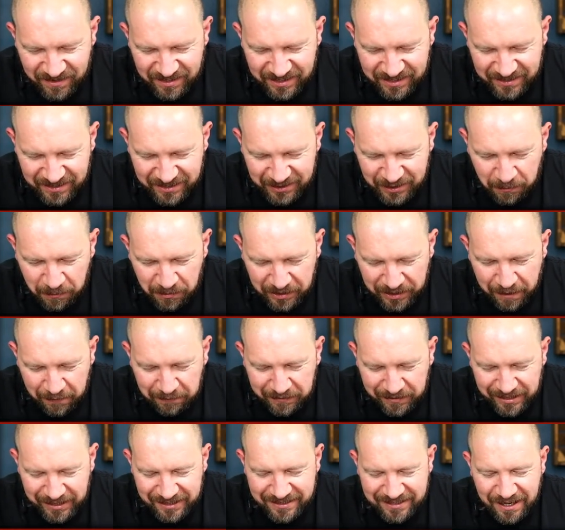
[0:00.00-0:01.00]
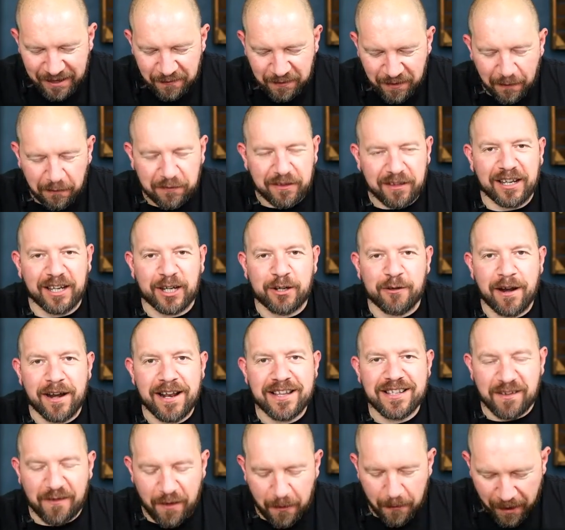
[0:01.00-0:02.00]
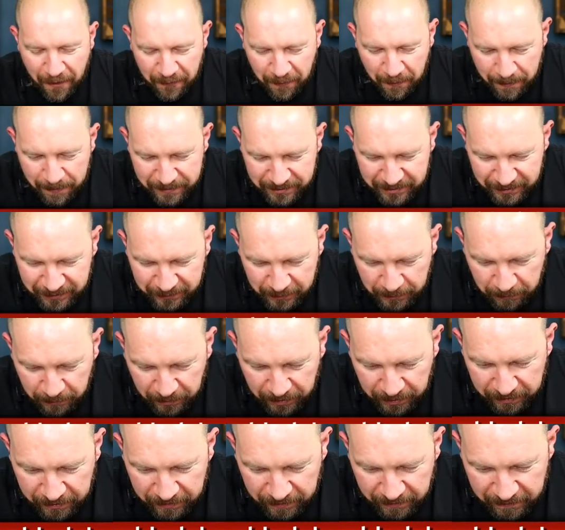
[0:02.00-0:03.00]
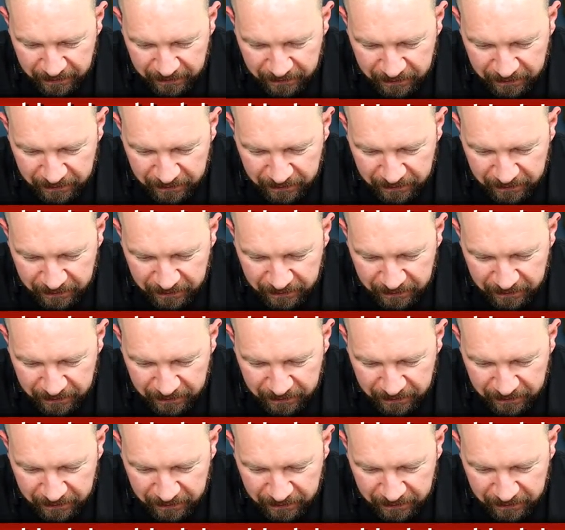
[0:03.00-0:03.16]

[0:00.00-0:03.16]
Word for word: Is there something after the t after the credits? Am I, am I missing something?